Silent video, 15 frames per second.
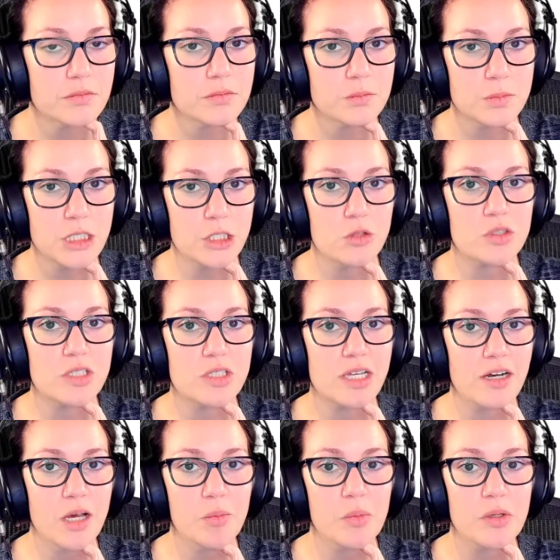Did you set it
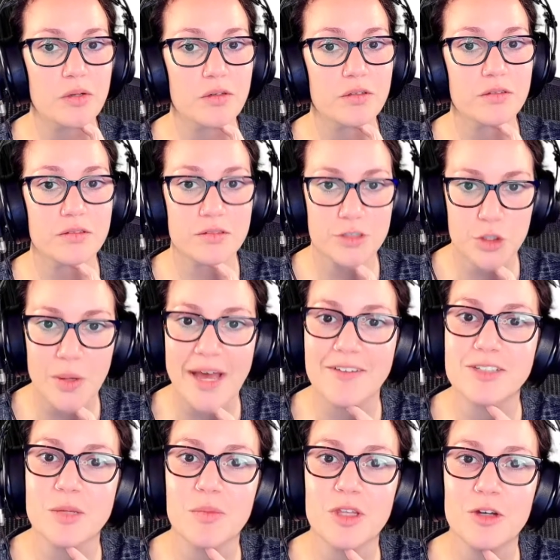up? Do you have
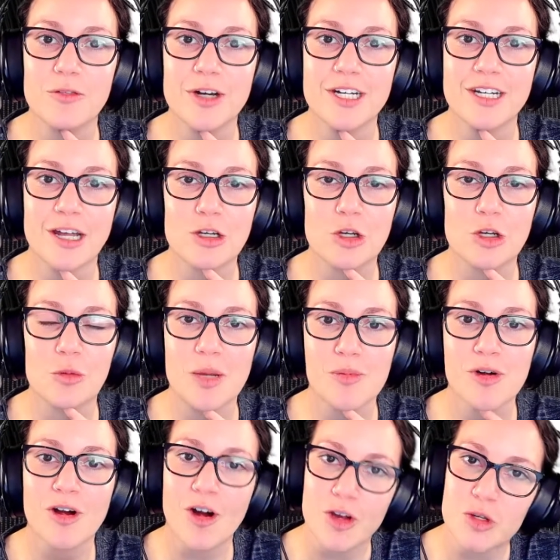something written on your
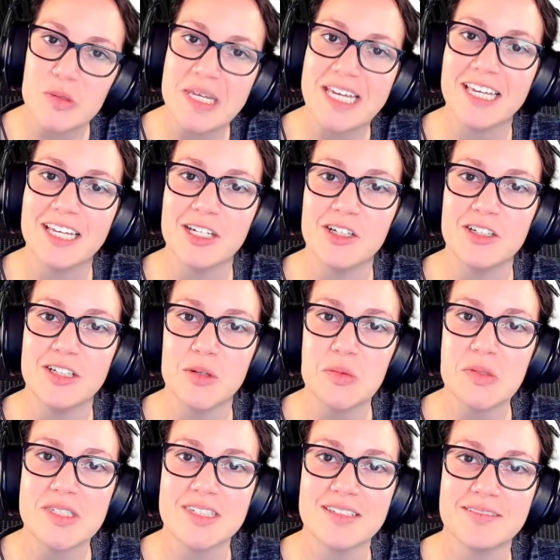paper? Are you taking good
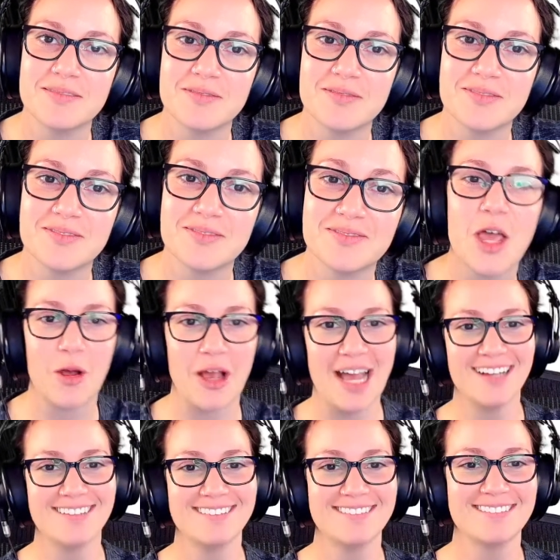notes? Okay,
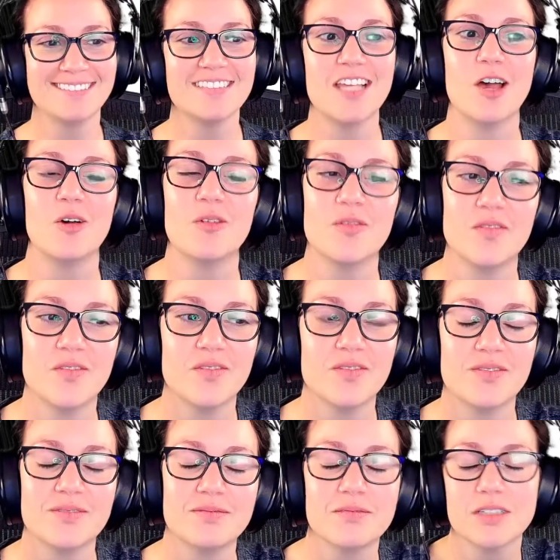so
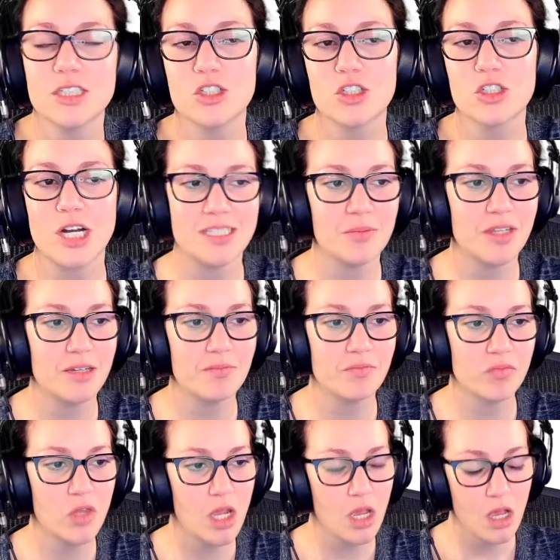let's try something.
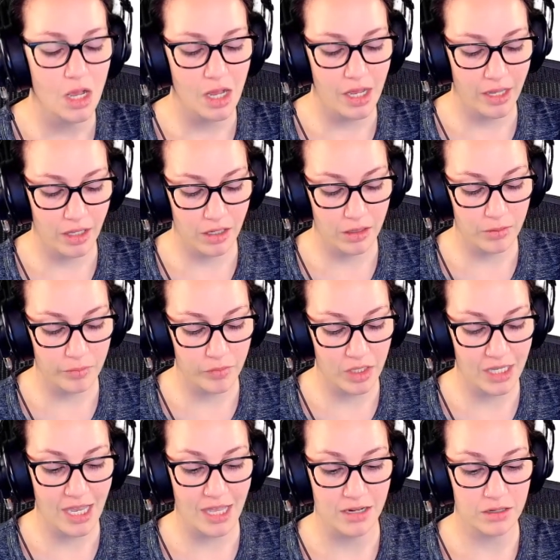
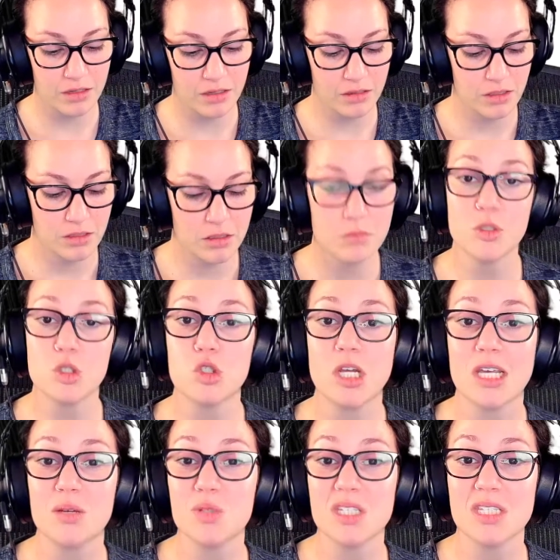Again, Ms.
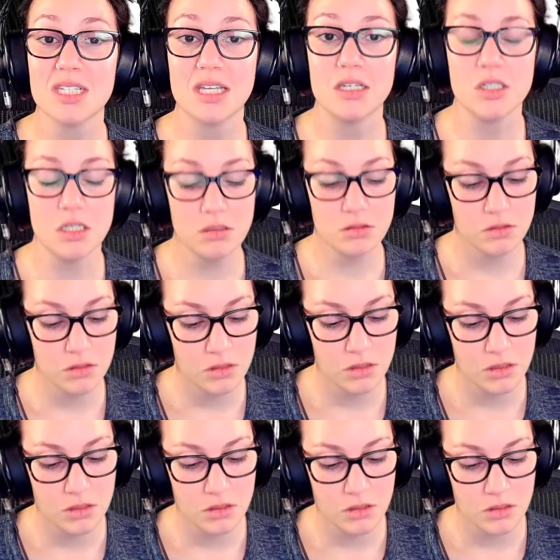Jacobs is lazy.
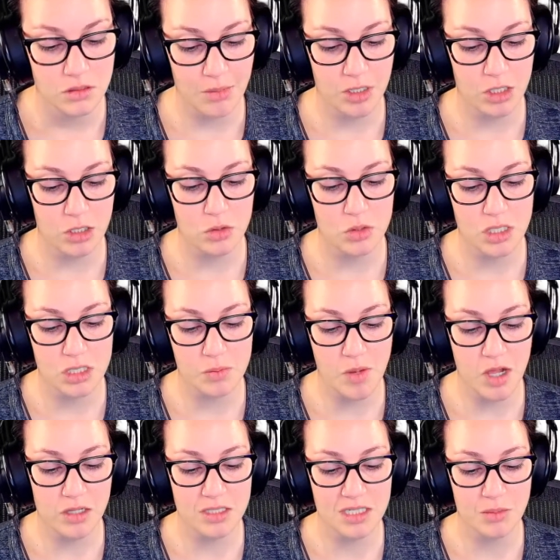I'm going to use the
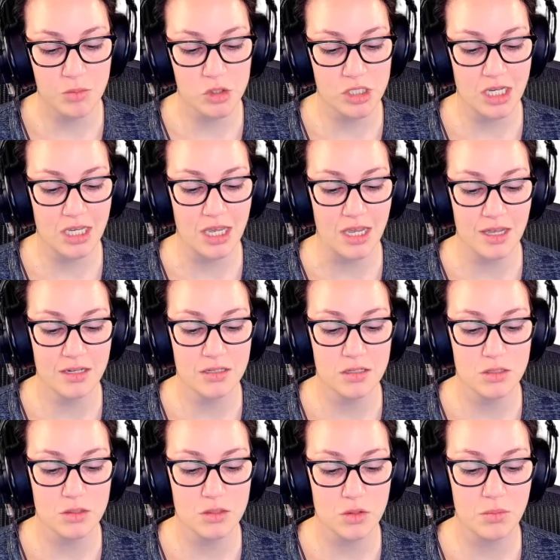smallest numbers I can.
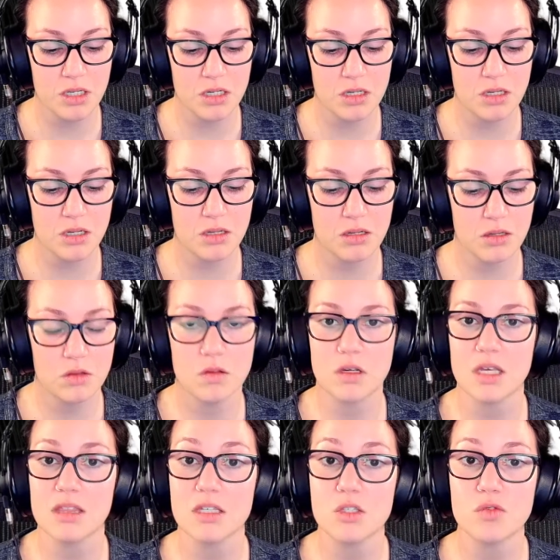So I'm going to look at
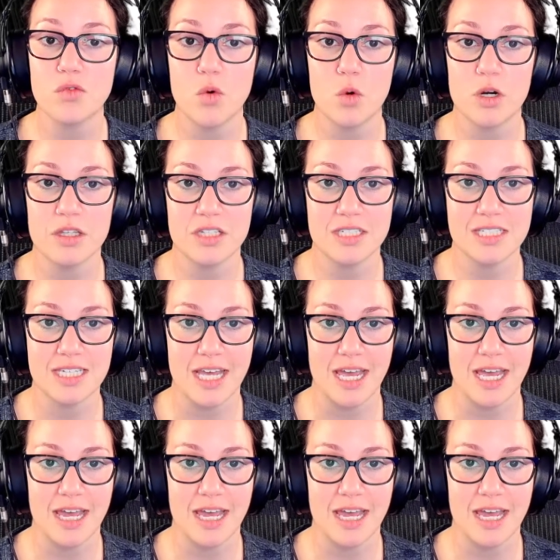this 4 and this 10.